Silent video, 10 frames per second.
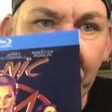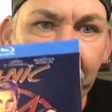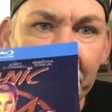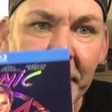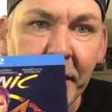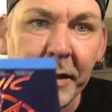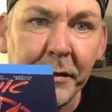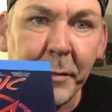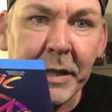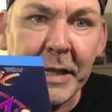how it's kind
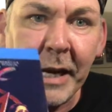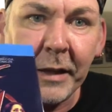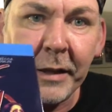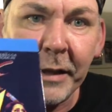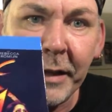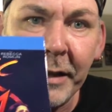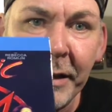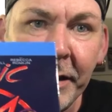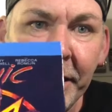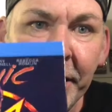of metallic.
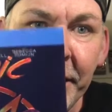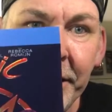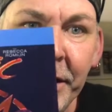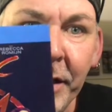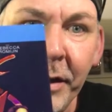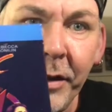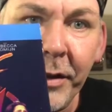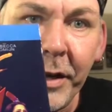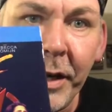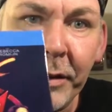You get all
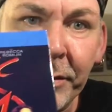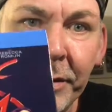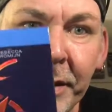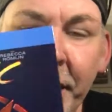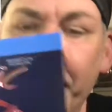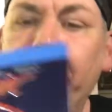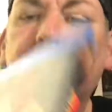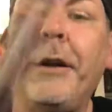the colors there,